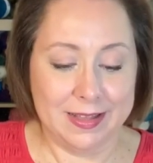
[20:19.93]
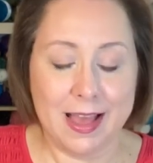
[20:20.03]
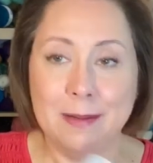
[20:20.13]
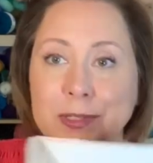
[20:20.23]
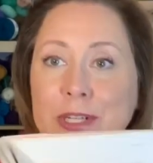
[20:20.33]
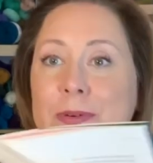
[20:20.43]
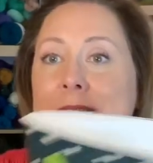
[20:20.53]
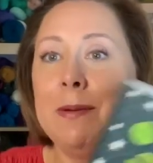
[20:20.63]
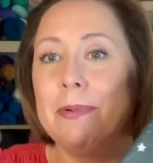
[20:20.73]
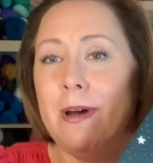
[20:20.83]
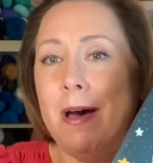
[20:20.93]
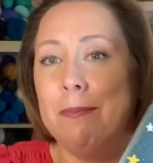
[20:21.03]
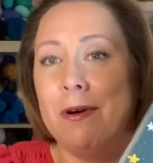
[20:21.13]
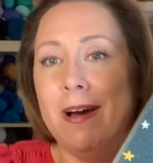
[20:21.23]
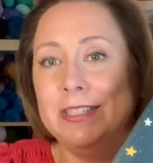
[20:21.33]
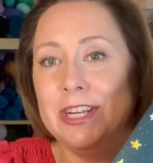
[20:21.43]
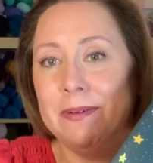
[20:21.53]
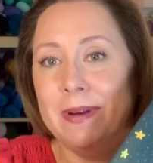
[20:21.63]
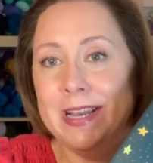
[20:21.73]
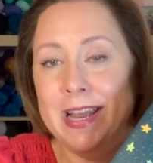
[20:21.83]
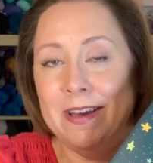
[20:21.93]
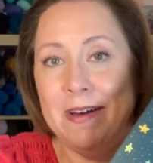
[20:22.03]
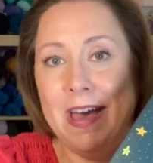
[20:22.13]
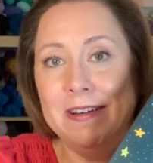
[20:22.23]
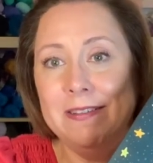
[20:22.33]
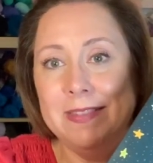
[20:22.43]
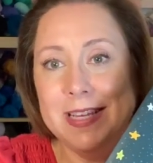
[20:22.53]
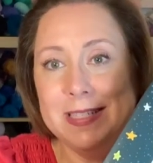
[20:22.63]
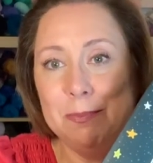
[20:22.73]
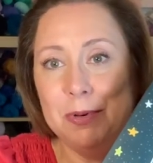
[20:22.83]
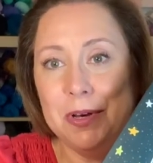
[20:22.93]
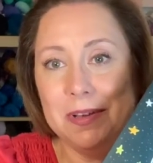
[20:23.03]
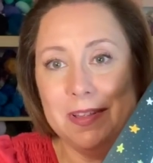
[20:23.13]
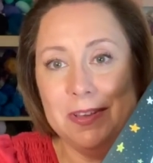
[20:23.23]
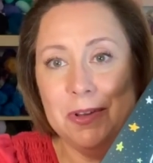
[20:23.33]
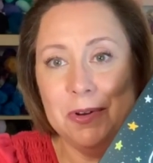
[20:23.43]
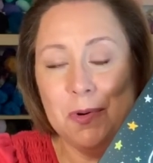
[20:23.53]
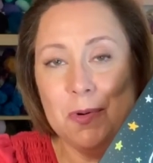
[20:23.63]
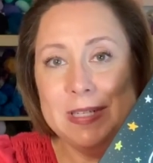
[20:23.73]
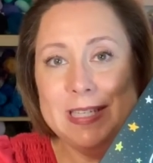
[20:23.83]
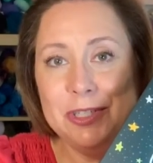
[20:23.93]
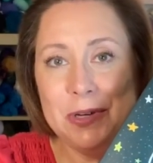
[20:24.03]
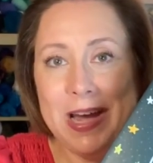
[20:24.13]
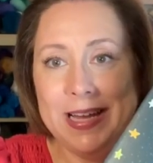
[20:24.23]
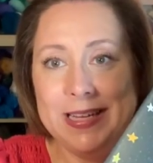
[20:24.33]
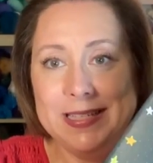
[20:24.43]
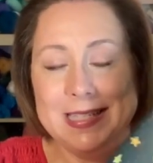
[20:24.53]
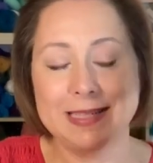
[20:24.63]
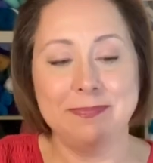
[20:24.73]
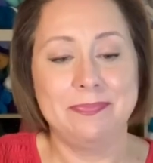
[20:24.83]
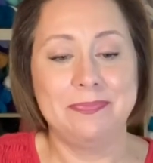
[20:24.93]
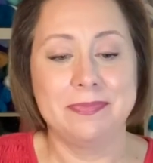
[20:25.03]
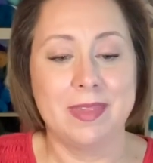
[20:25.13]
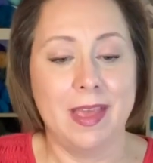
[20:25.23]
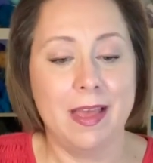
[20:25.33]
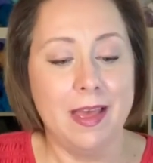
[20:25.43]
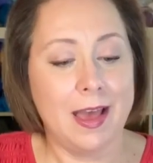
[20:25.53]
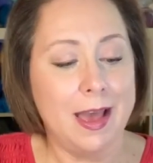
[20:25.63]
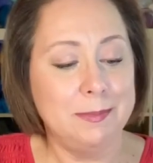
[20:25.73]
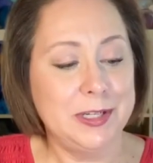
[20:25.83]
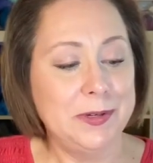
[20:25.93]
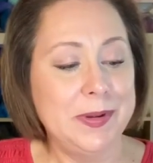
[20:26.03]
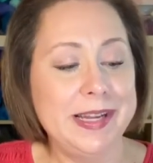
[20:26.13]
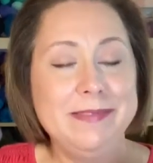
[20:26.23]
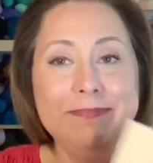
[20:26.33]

I'm doing a, pro a project right now out of this book, Unicorns and Dragons. I'm doing